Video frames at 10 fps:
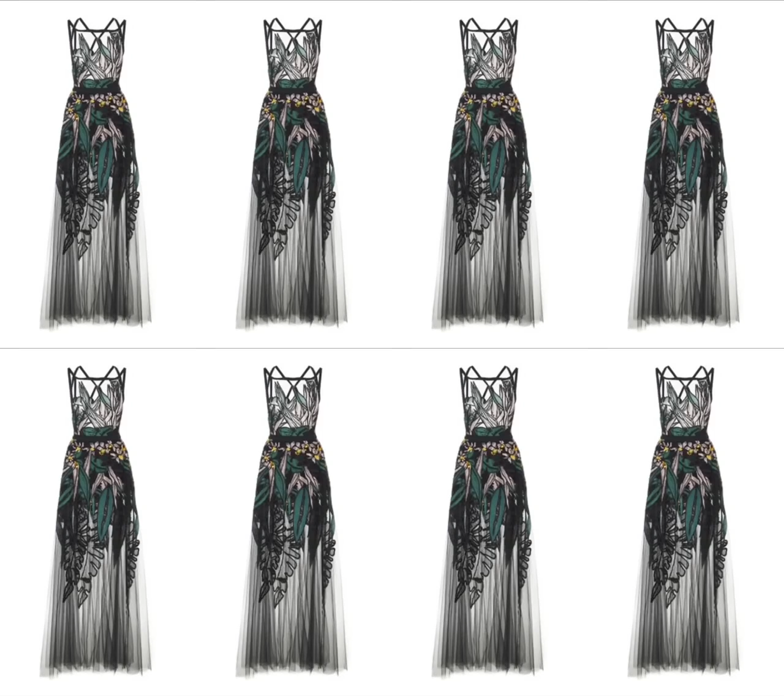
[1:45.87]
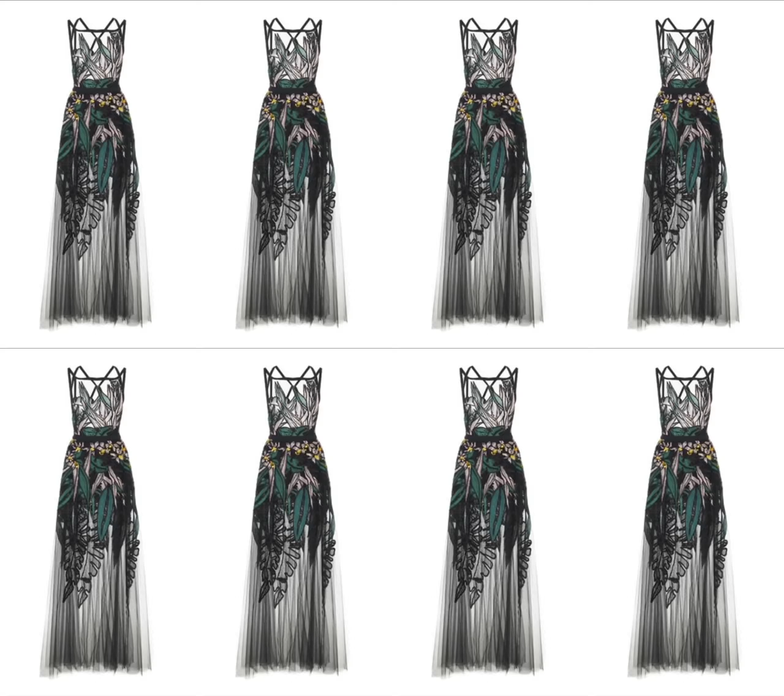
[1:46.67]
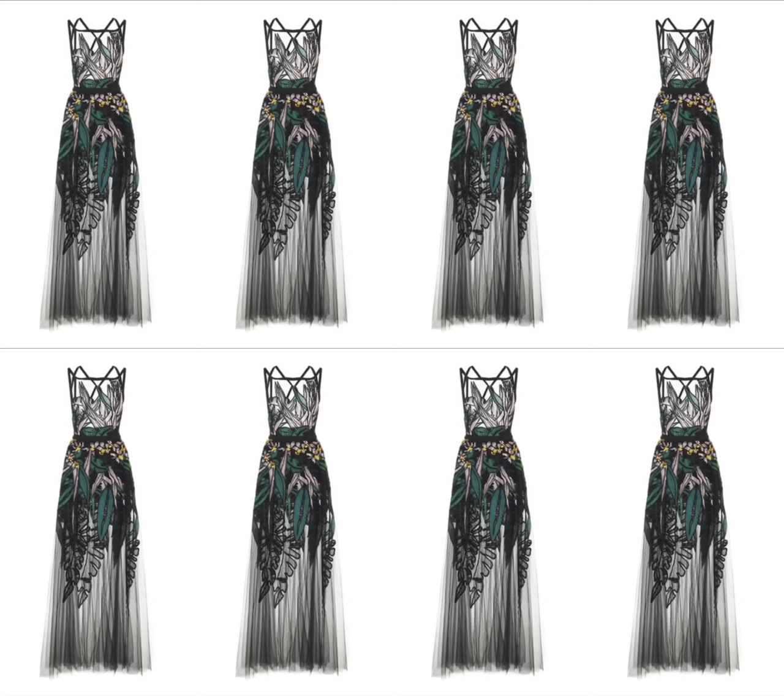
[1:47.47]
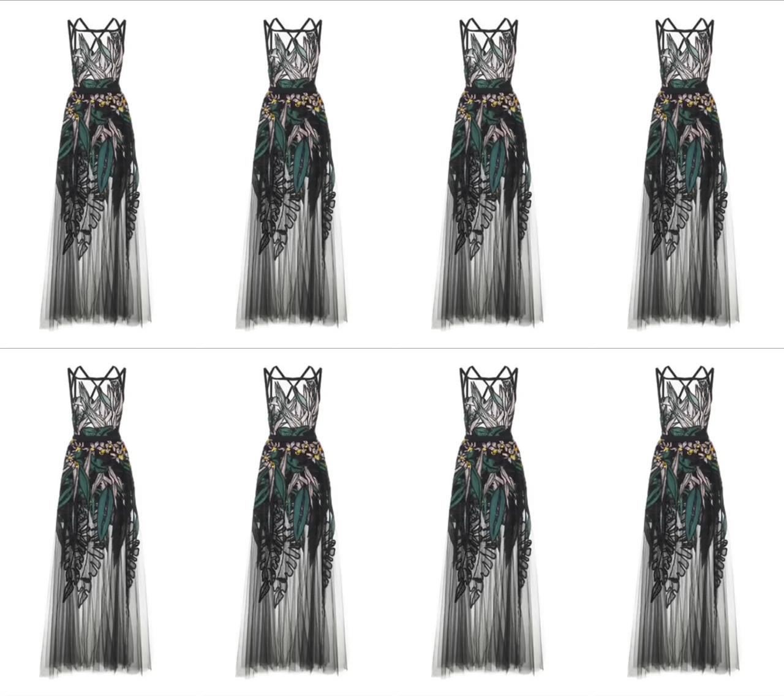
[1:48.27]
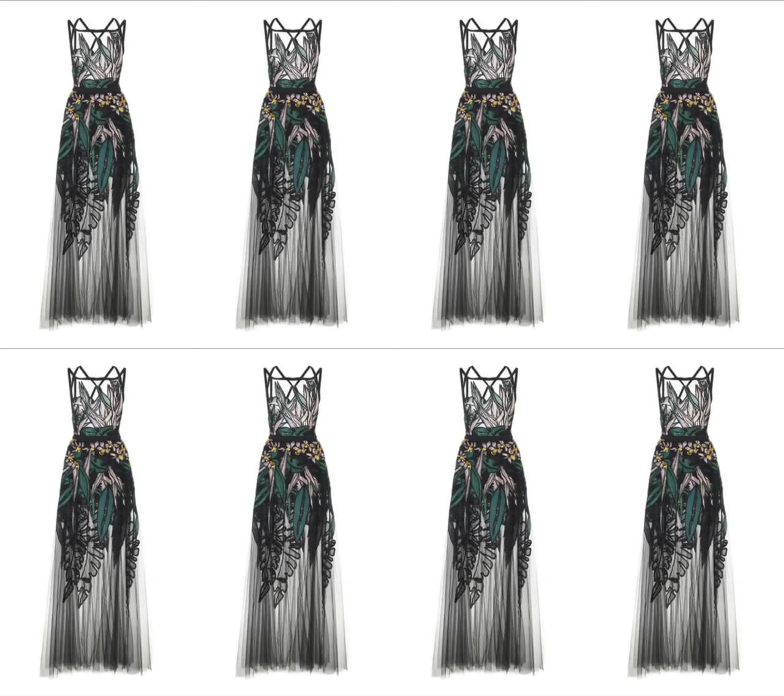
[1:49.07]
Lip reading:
Nobody's mouth can be seen.